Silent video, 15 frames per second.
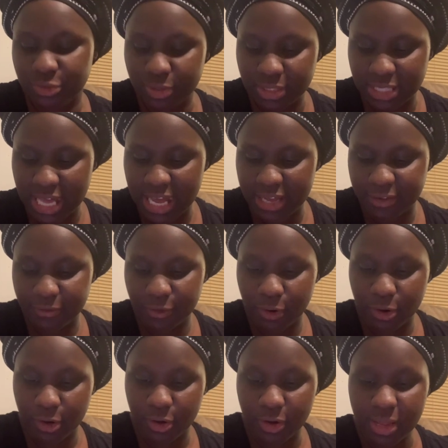it live,
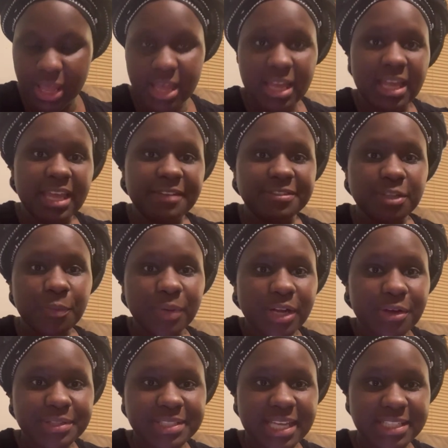or if someone
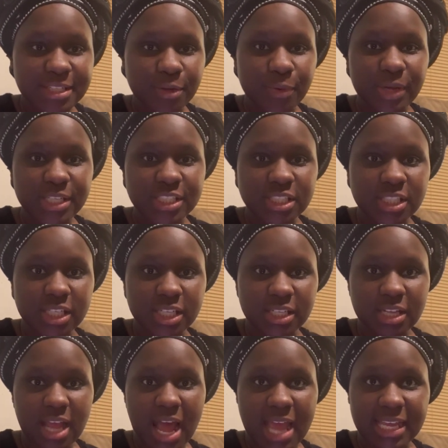else has a question,
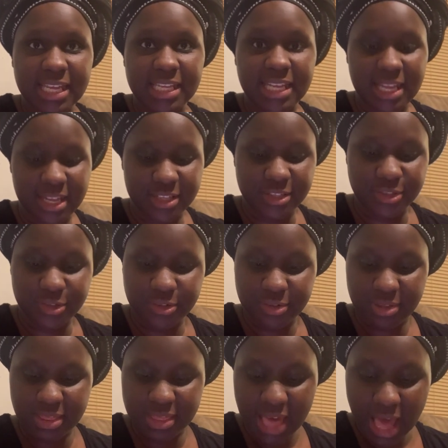I can answer
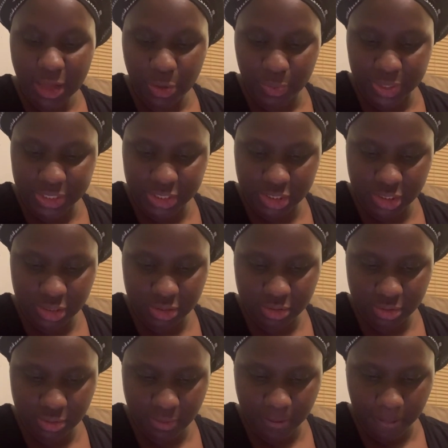that question.
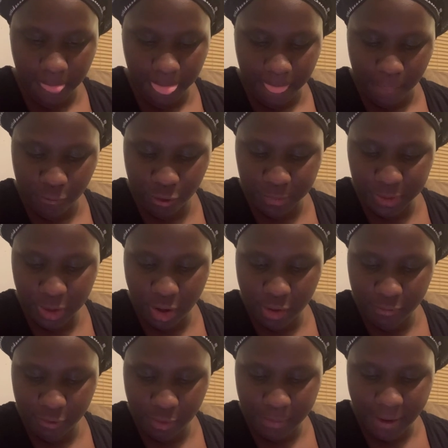We'll be on
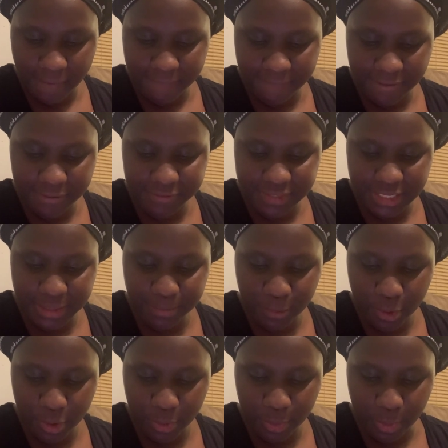for about 15
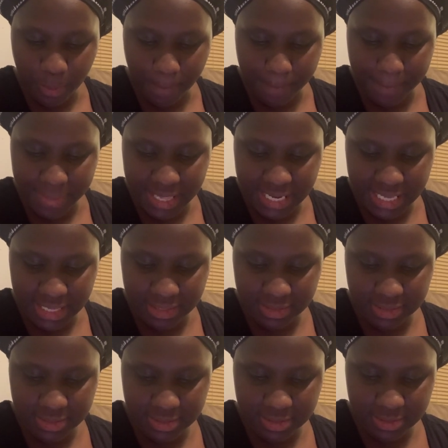more
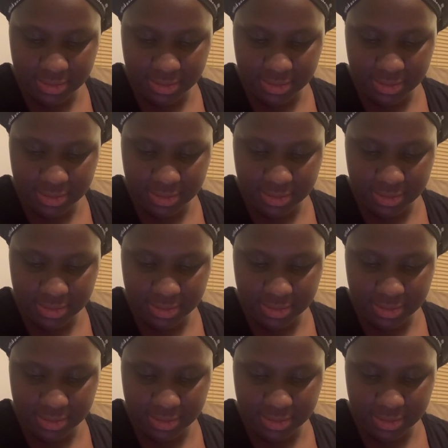minutes.